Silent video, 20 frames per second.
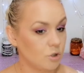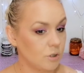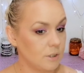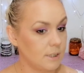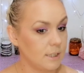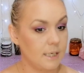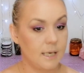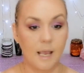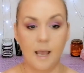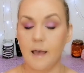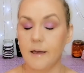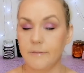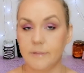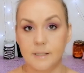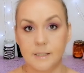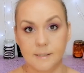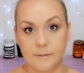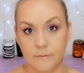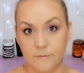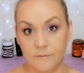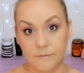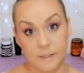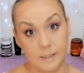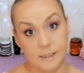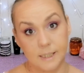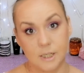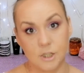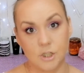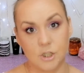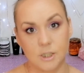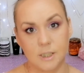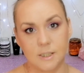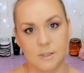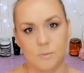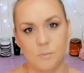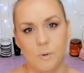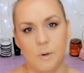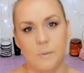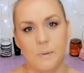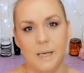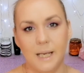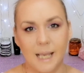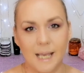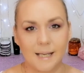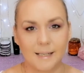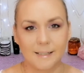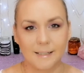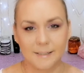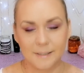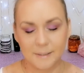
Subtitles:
to see how this foundation is wearing out.